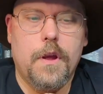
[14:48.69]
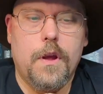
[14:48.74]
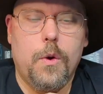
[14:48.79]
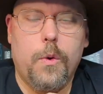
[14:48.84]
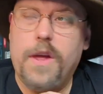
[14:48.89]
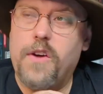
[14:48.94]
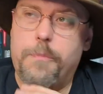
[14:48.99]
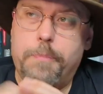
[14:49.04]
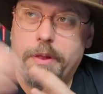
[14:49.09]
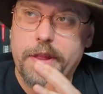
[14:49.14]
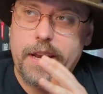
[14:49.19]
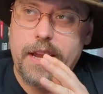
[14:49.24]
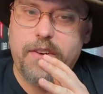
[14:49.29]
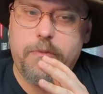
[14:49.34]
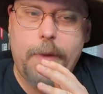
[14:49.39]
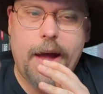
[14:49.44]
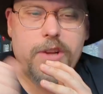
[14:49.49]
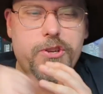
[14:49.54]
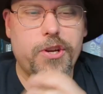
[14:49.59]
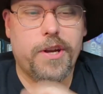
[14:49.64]
We have plenty of
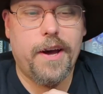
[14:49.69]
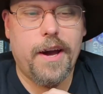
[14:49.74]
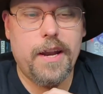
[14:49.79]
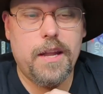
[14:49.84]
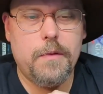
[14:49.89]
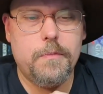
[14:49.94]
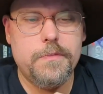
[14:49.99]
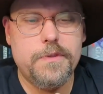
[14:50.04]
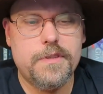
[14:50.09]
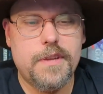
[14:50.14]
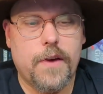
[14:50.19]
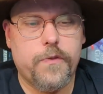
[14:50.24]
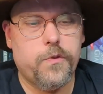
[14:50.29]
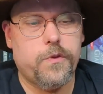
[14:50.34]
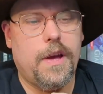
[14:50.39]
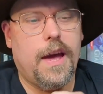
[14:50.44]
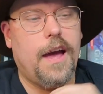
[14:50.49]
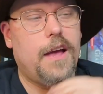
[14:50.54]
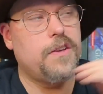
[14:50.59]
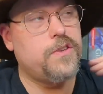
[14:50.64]
magic items.
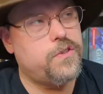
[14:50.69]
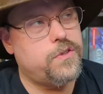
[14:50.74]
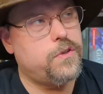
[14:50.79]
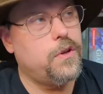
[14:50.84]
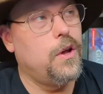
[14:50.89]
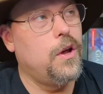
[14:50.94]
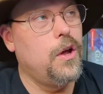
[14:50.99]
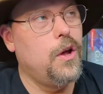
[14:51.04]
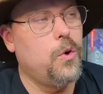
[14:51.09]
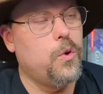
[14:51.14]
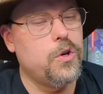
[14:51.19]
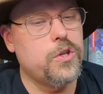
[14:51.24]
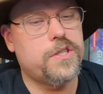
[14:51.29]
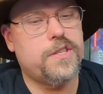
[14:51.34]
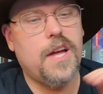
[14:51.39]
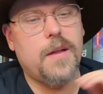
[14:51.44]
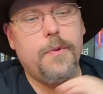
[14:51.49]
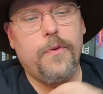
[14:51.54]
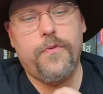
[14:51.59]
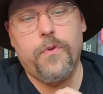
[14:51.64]
As was
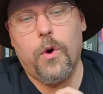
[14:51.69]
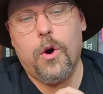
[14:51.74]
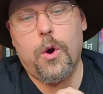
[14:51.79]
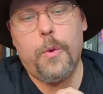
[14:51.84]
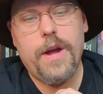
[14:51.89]
said before,